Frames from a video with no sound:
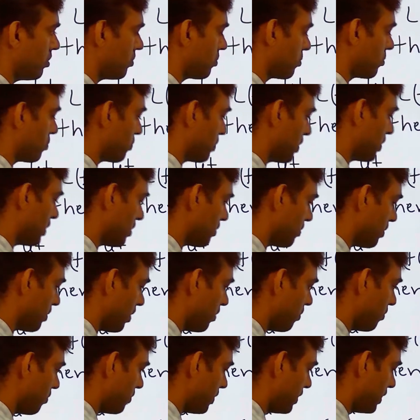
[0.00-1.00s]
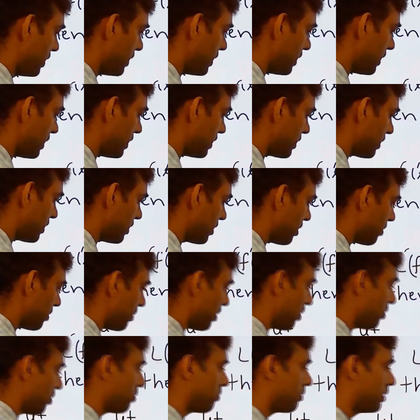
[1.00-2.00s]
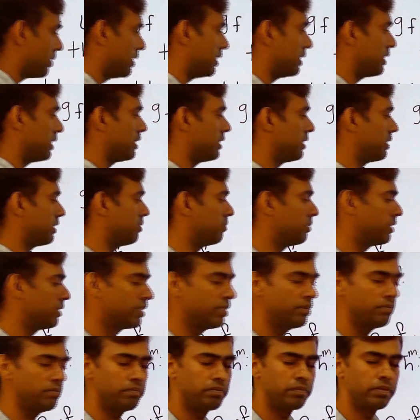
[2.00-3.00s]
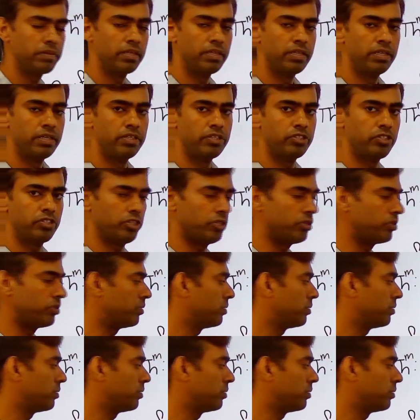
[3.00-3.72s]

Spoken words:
what is the value of integration? The value of integration become 0.